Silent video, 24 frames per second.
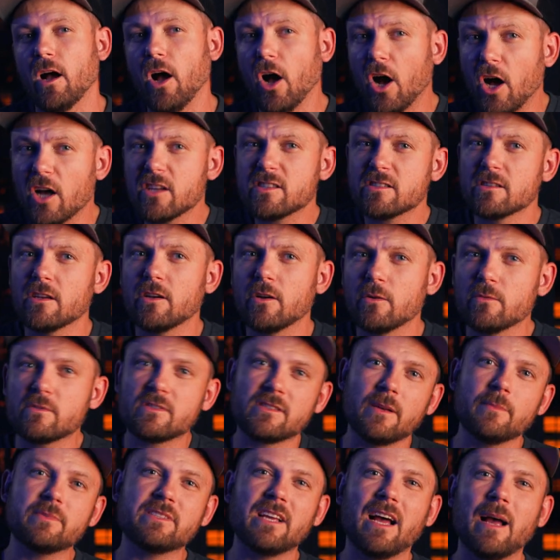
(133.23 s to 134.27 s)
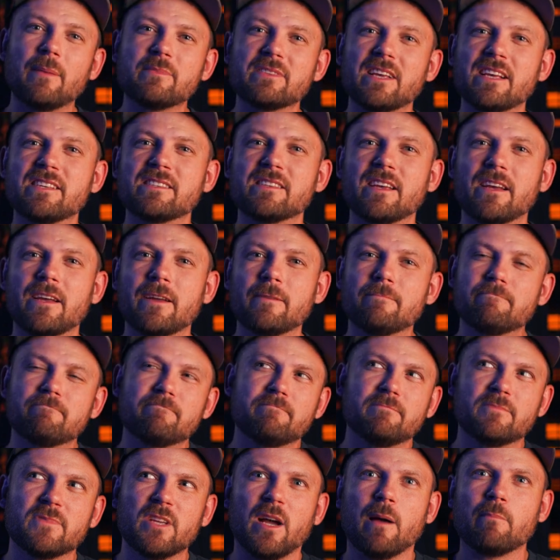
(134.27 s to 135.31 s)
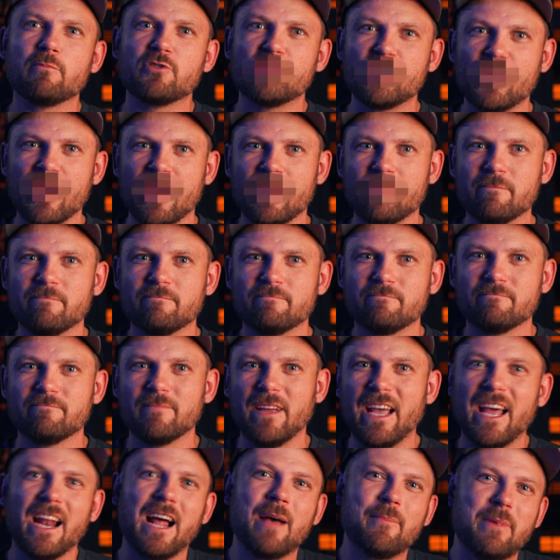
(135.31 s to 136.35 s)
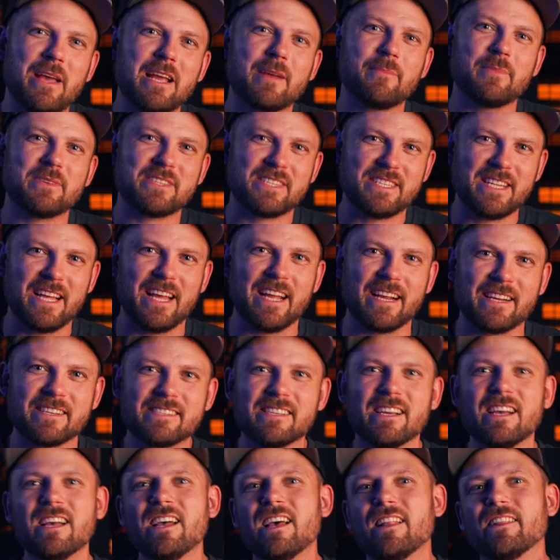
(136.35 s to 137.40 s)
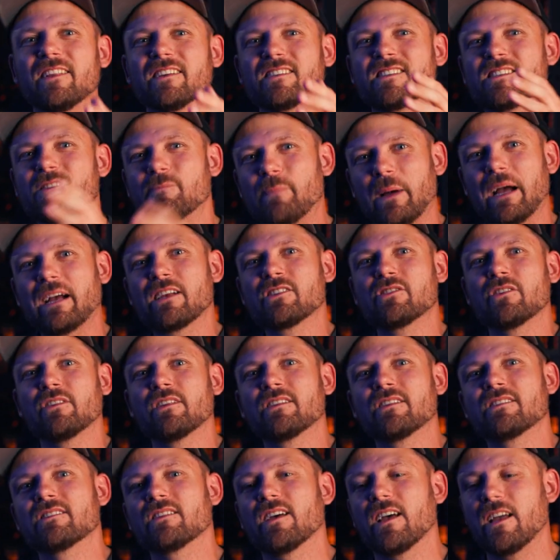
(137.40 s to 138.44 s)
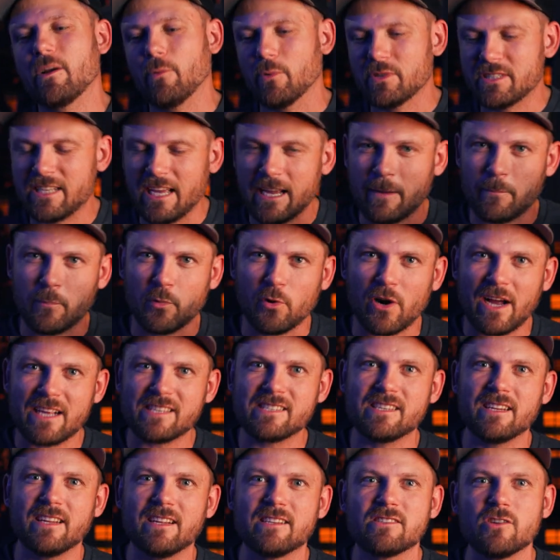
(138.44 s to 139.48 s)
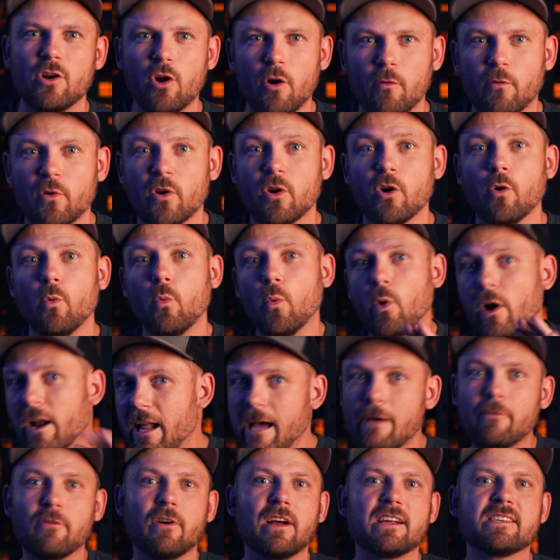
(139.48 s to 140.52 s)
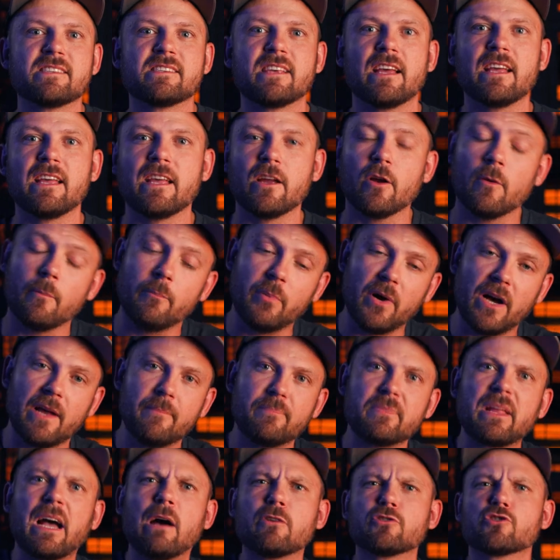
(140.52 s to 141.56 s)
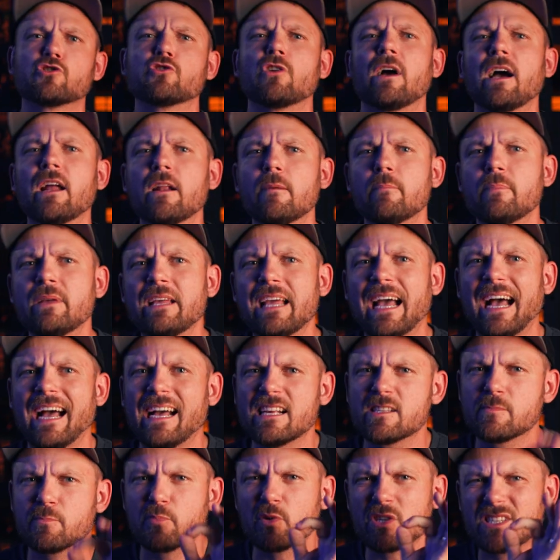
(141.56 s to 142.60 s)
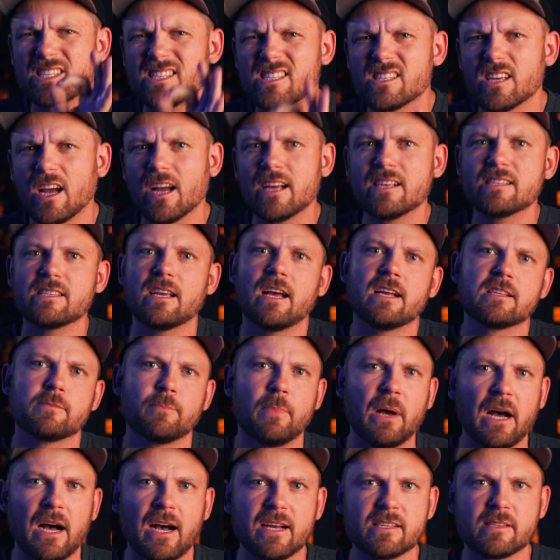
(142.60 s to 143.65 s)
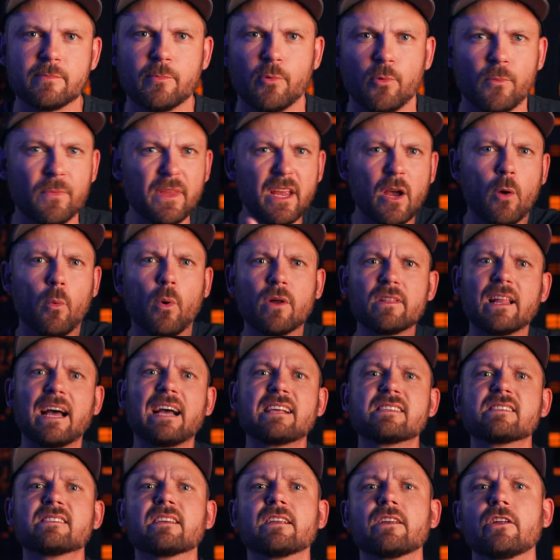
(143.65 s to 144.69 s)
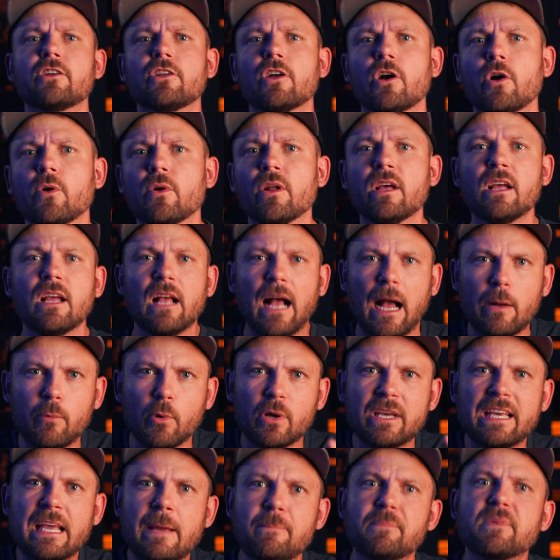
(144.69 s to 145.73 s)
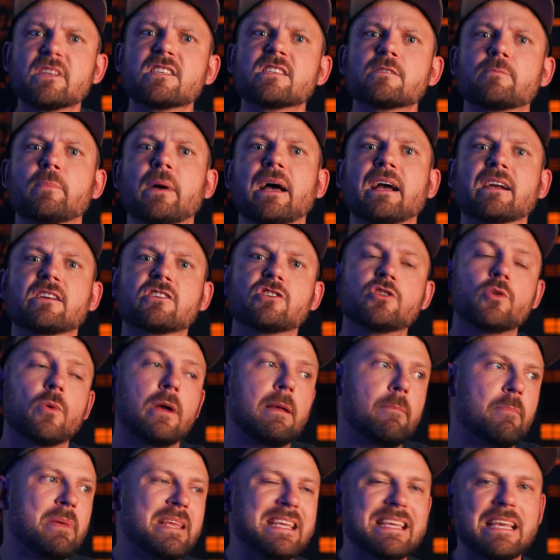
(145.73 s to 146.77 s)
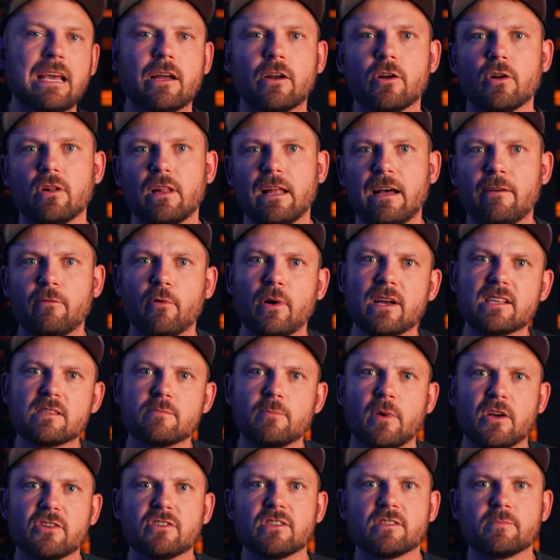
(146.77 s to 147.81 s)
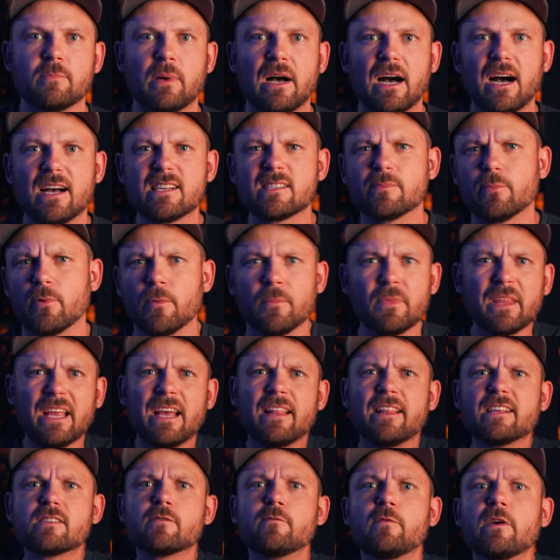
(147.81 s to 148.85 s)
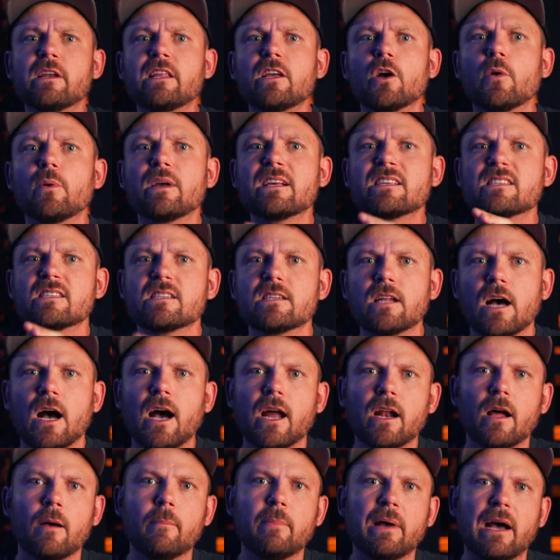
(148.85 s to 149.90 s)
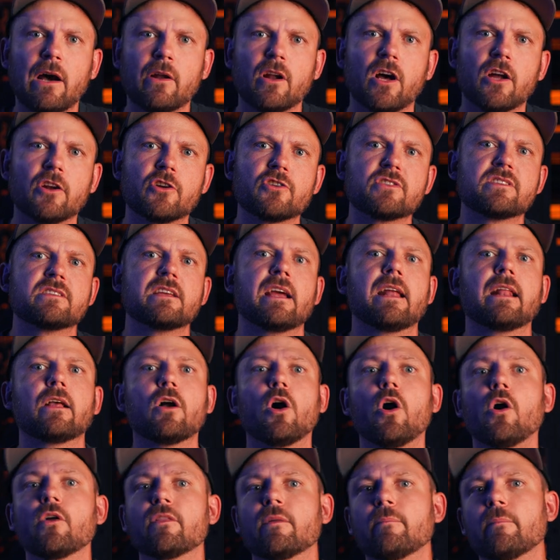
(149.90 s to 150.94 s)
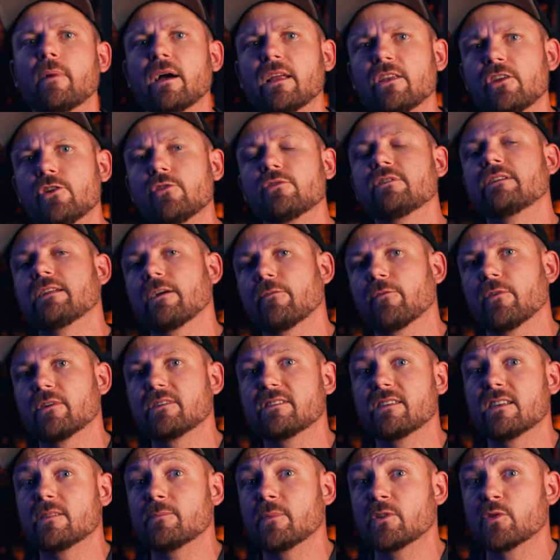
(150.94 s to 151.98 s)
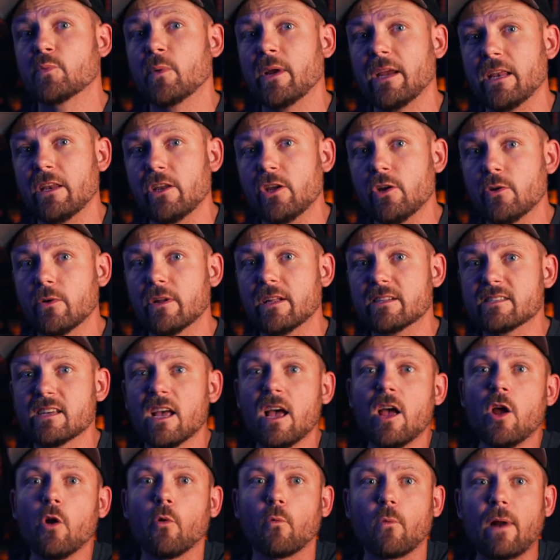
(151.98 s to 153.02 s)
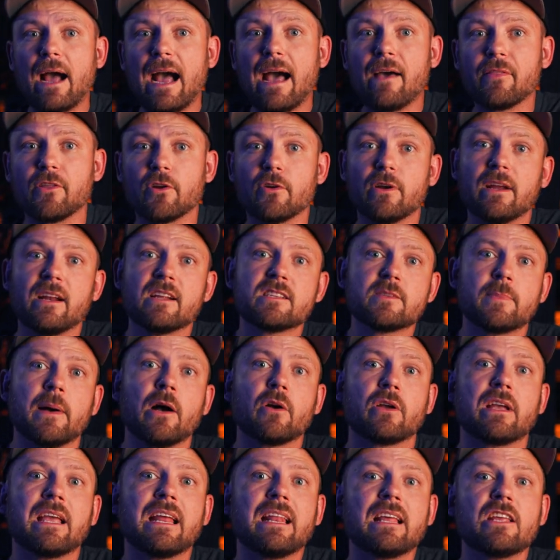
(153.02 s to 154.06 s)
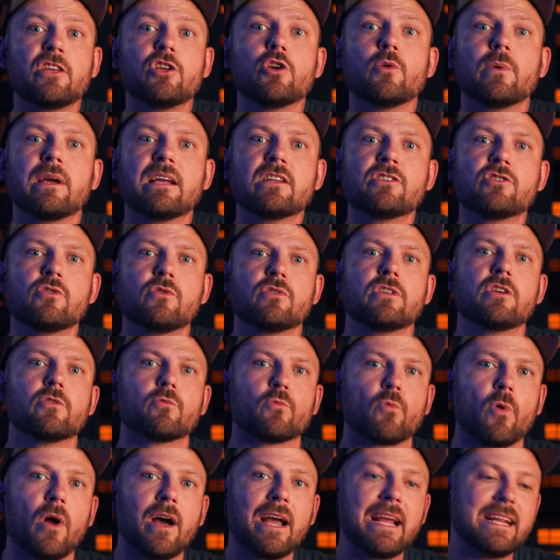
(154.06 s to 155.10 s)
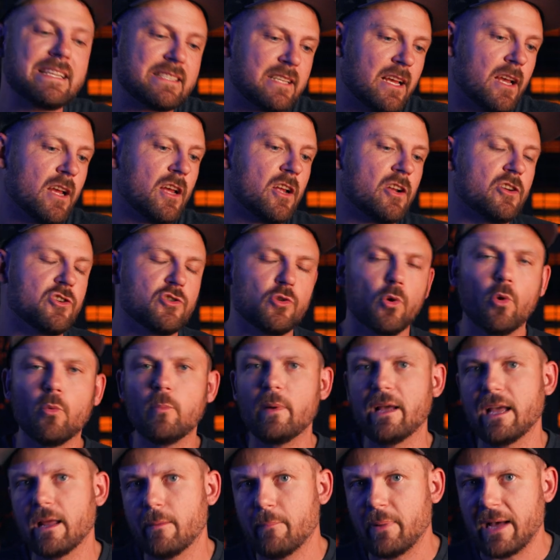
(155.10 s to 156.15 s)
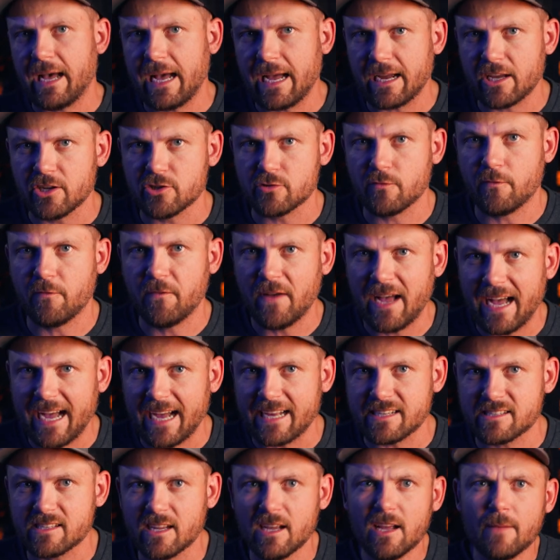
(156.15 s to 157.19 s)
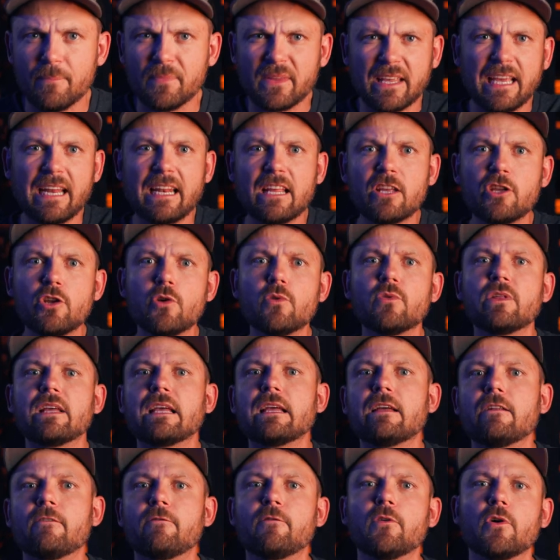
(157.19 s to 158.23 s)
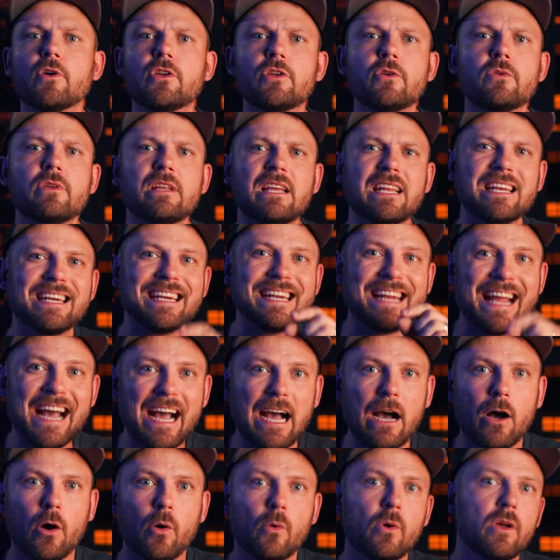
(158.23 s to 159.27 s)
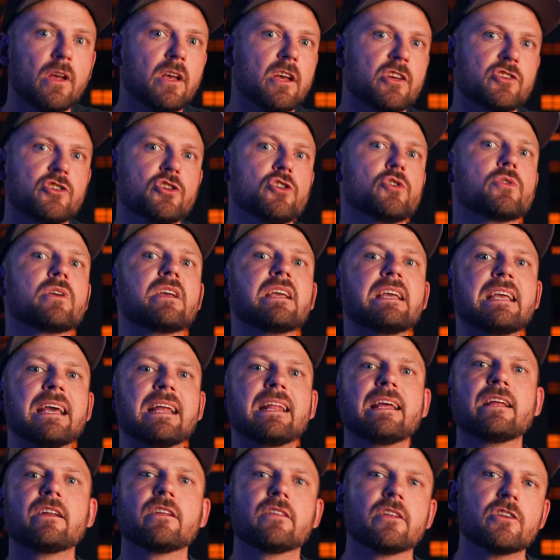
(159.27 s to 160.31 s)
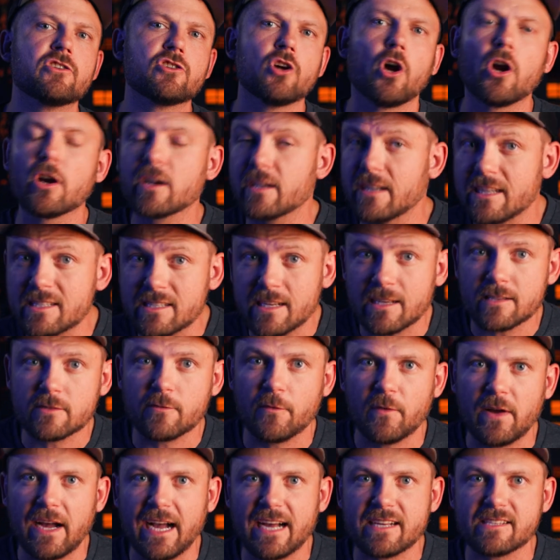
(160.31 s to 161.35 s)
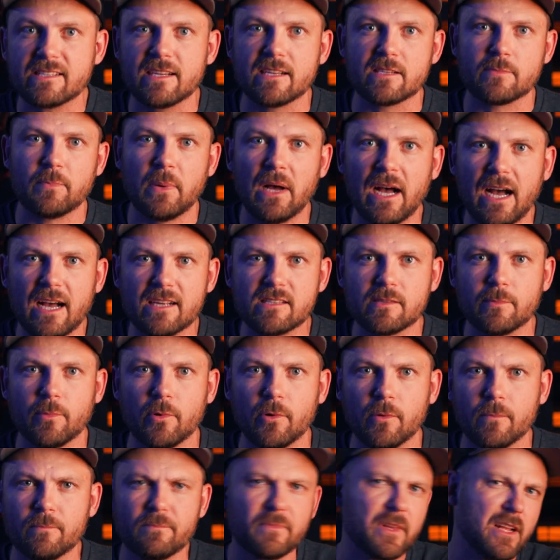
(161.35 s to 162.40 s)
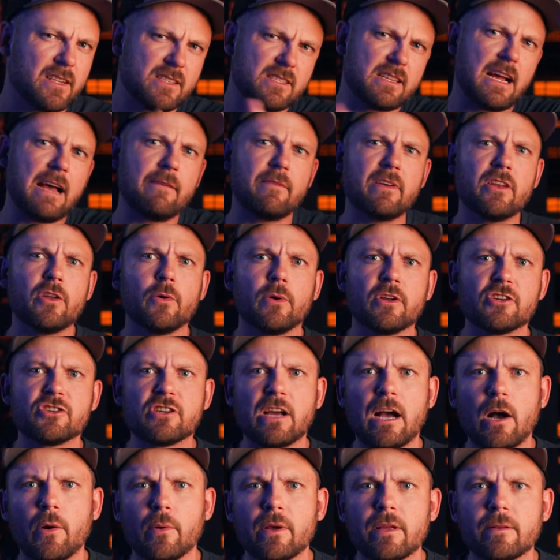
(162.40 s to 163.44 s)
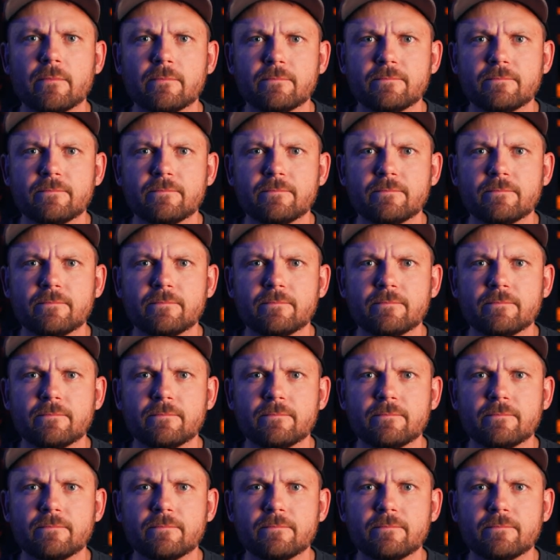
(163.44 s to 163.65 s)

Also, sometimes I say dumb shit and I make mistakes. The specs on the site will take precedence over whatever I say here, but I'll try to be as precise as possible. One last thing to note, I will keep the specs to a beginner level as much as possible. This video is not about understanding all the minute differences between units. Rather, it is about getting you into the right dual band package fast, getting you the info you need now so you can get into the darkness as fast as possible. Let's dive into it, shall we?